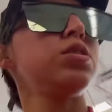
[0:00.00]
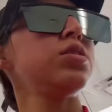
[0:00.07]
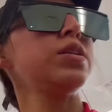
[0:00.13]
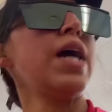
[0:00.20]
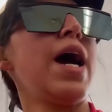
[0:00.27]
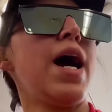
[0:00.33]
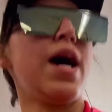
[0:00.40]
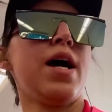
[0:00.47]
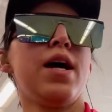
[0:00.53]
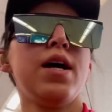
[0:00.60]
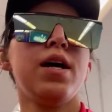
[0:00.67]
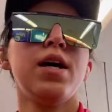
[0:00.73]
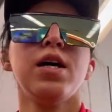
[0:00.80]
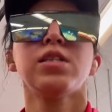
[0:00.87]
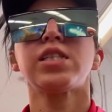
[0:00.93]
Yeah.
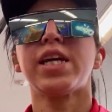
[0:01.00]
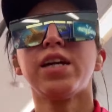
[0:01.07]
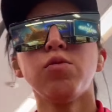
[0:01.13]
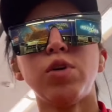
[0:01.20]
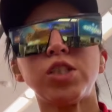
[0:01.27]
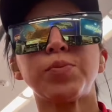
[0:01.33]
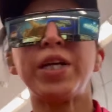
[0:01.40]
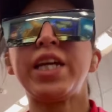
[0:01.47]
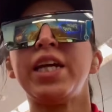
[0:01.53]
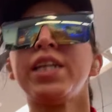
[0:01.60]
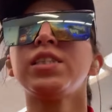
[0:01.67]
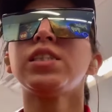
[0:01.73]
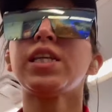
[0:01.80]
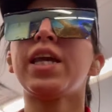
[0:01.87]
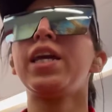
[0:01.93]
So I gotta wash my
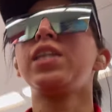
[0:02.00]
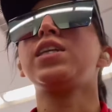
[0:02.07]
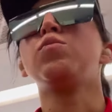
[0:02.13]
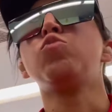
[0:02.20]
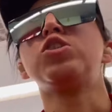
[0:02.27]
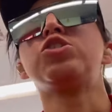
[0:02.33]
hands and get more